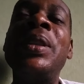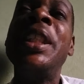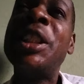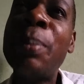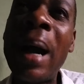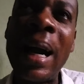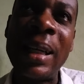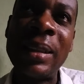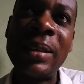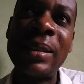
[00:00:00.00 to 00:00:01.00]
This
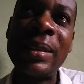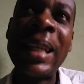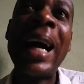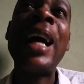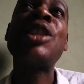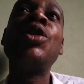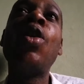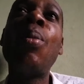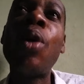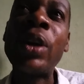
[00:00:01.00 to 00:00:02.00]
man that has
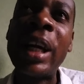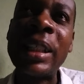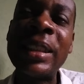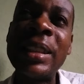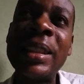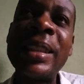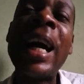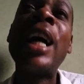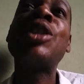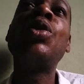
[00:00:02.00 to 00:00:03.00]
no mother,
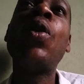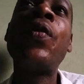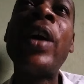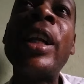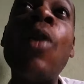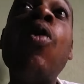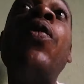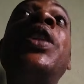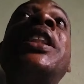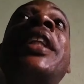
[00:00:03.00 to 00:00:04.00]
that has no father, who
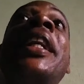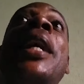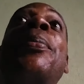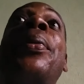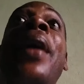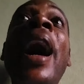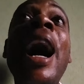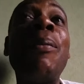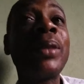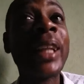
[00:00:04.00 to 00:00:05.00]
visited
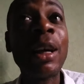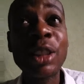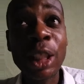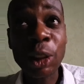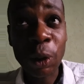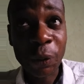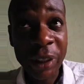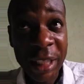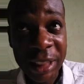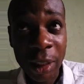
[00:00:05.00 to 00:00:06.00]
Abraham thousands of
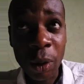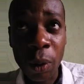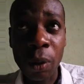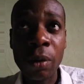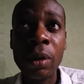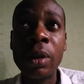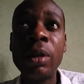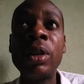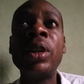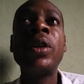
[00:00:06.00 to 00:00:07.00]
years ago,
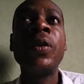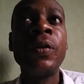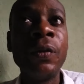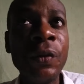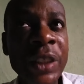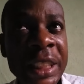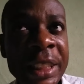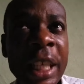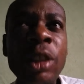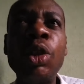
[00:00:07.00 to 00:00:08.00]

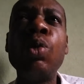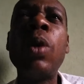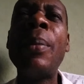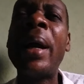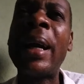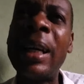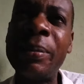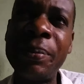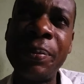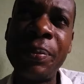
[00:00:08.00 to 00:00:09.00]
visited Chukwuemeka
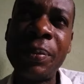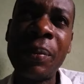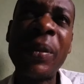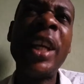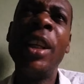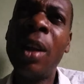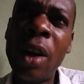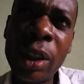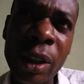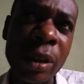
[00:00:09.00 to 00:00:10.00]
in
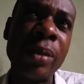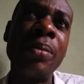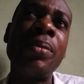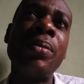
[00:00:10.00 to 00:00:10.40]
London